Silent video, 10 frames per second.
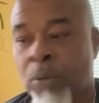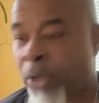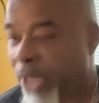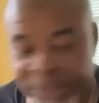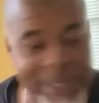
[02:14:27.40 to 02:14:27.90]

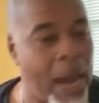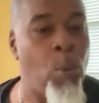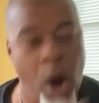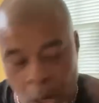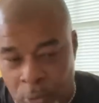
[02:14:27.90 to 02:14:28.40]
Heat that
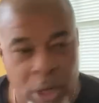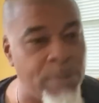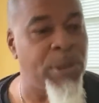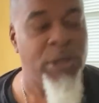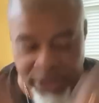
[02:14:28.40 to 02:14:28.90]
water
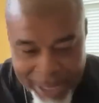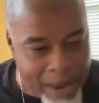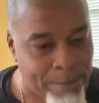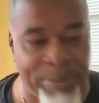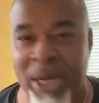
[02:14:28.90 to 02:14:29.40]
up good in
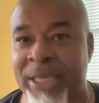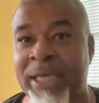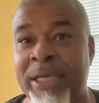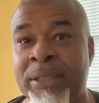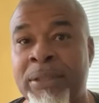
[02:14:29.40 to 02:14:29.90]
that
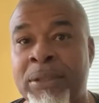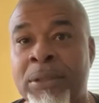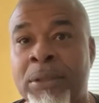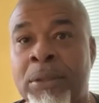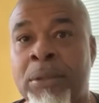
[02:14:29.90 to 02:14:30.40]
bucket.
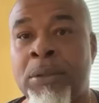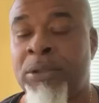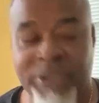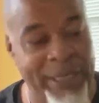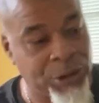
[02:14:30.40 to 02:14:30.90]

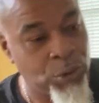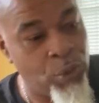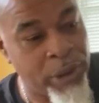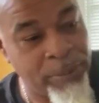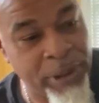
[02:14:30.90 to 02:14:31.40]
Set you
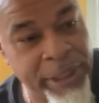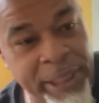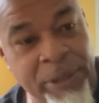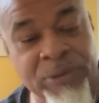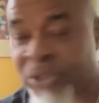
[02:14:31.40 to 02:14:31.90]
one of them little
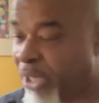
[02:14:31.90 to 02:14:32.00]
heaters in